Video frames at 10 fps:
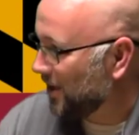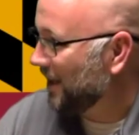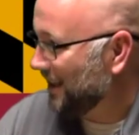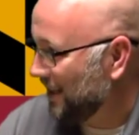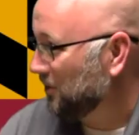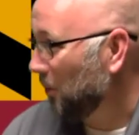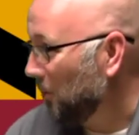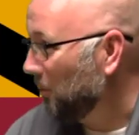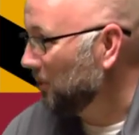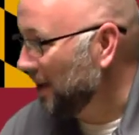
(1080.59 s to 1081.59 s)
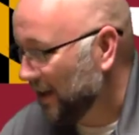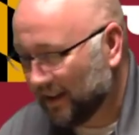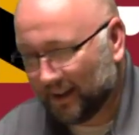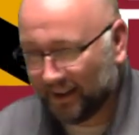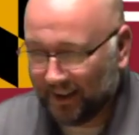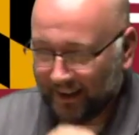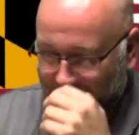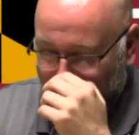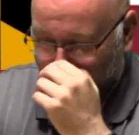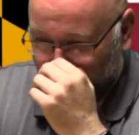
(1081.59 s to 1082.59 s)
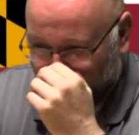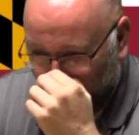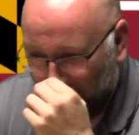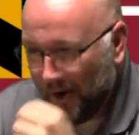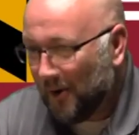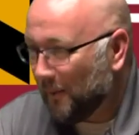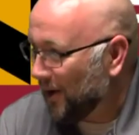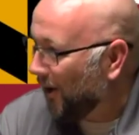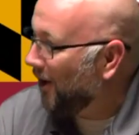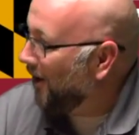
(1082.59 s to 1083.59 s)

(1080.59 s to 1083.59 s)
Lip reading: try to eat the whole thing. So we